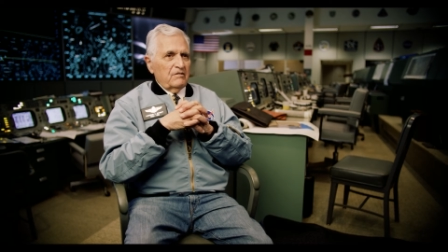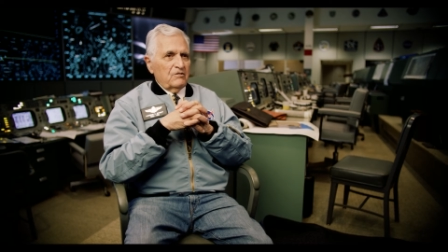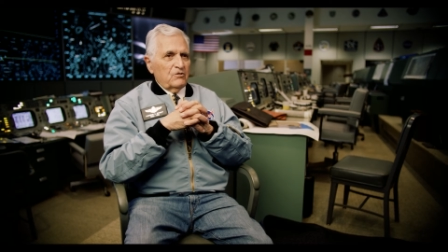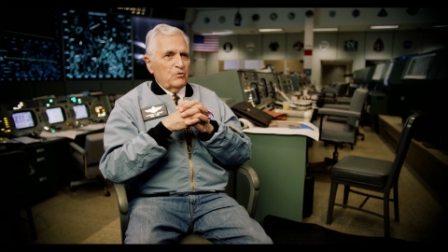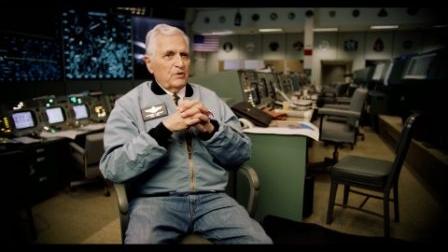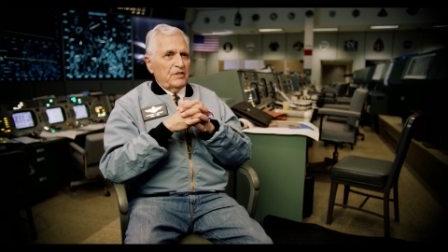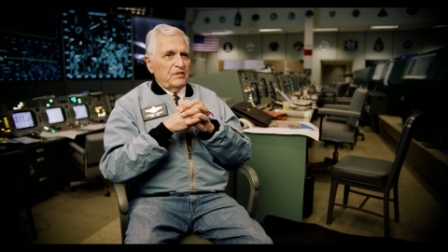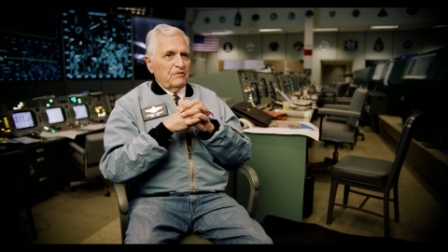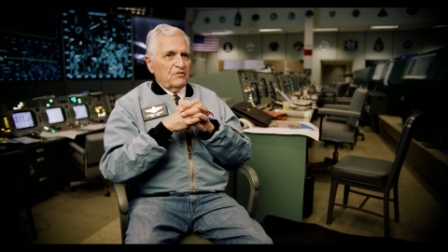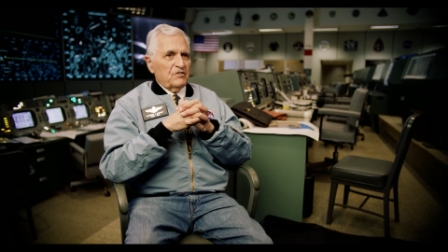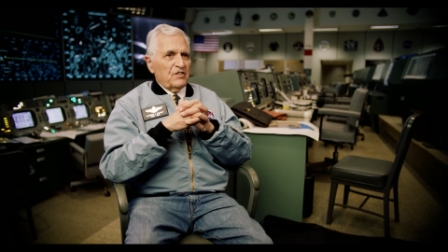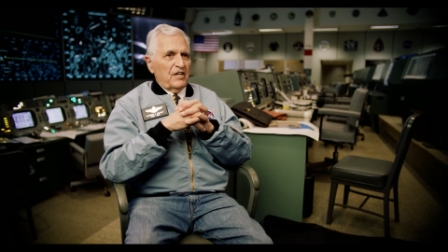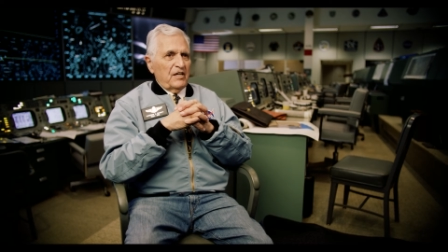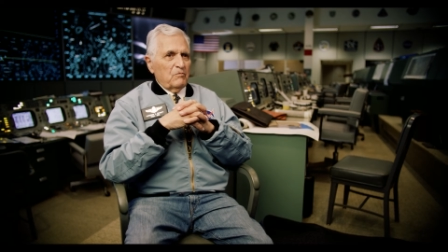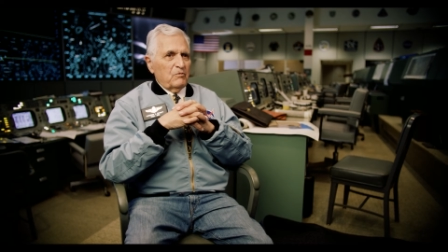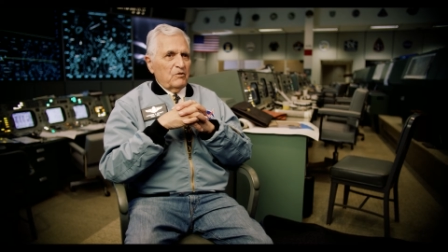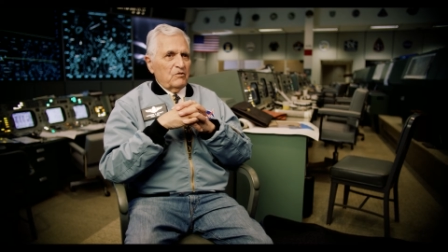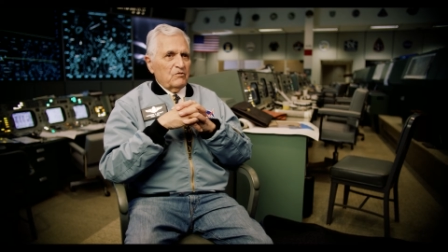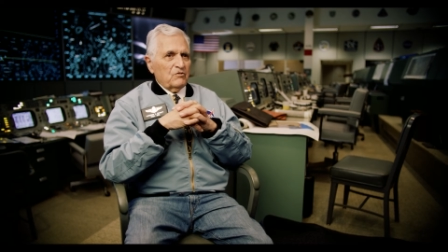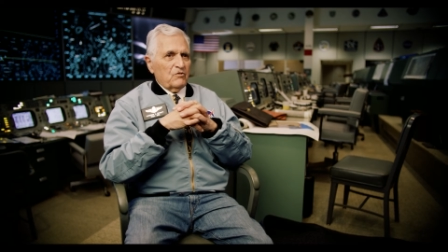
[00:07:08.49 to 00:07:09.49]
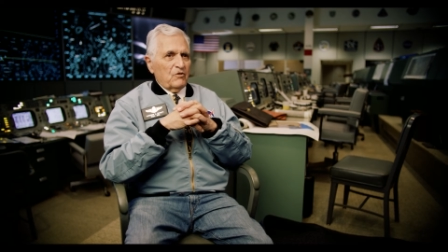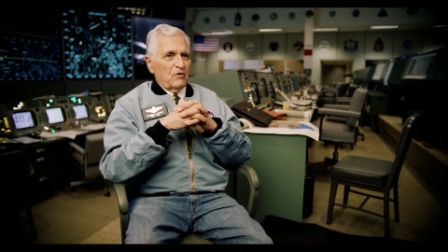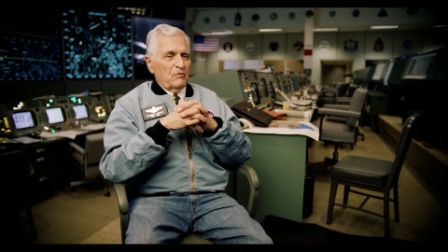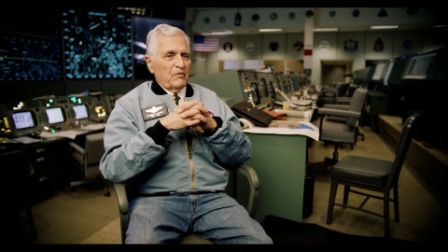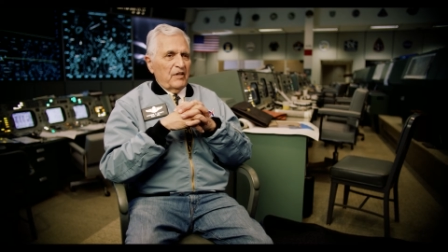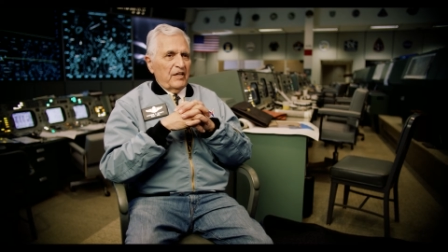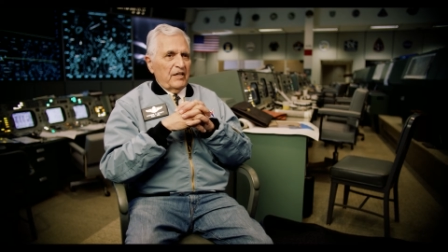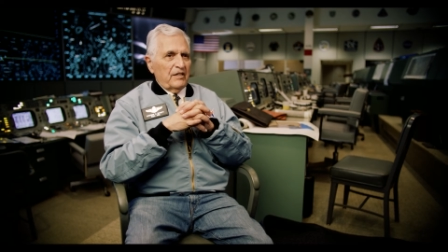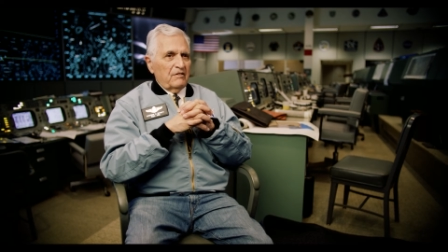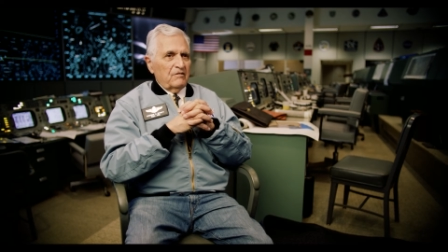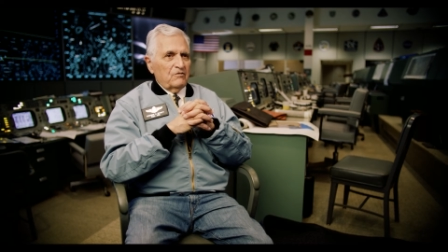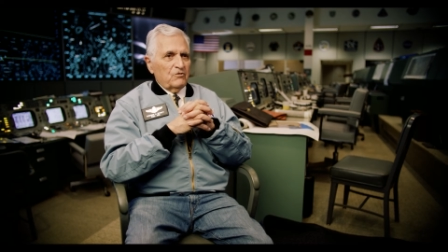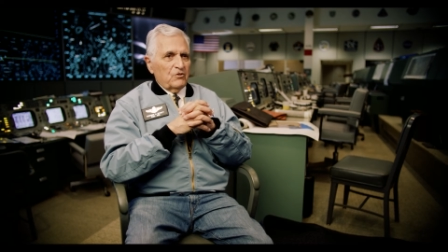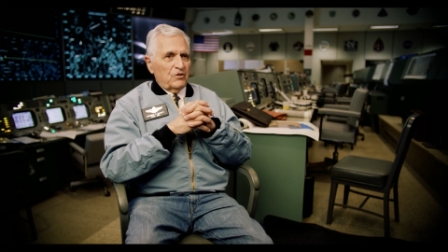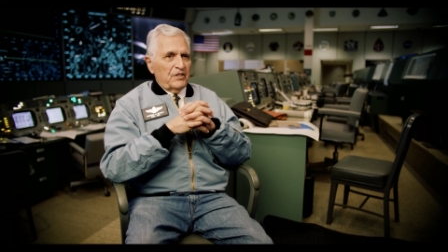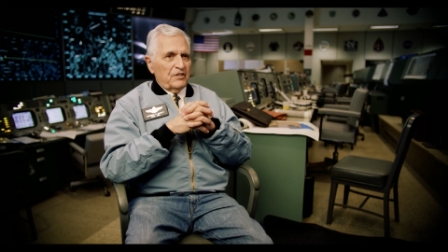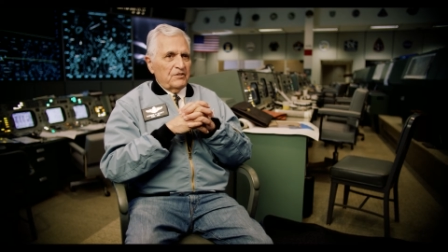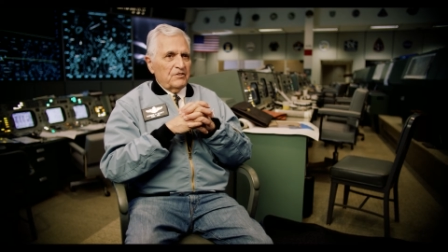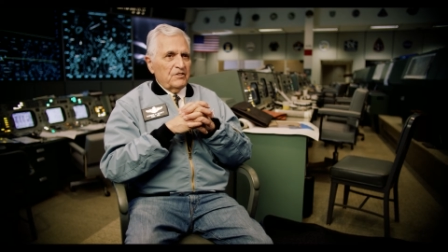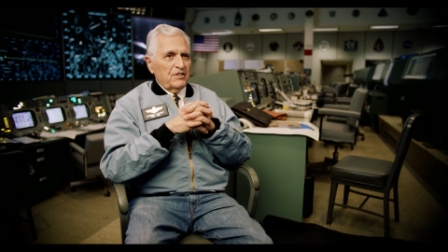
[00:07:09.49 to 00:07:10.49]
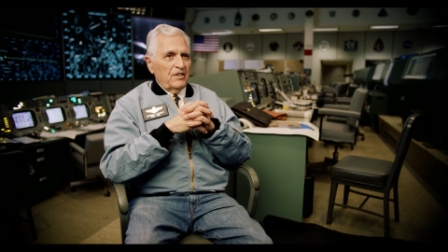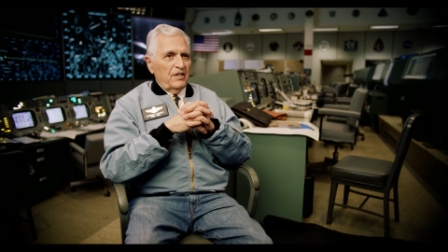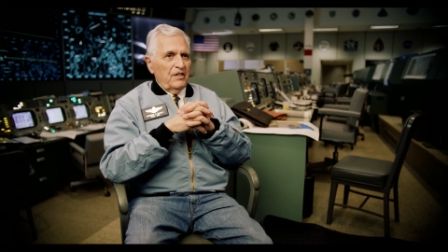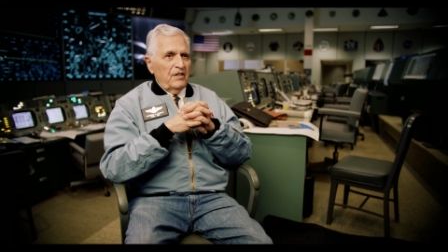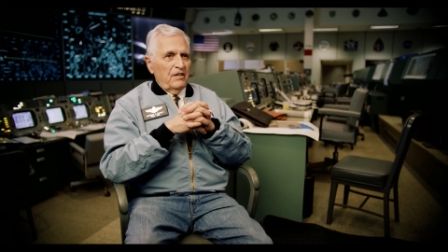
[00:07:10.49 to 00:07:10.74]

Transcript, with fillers: suite of samples from that trench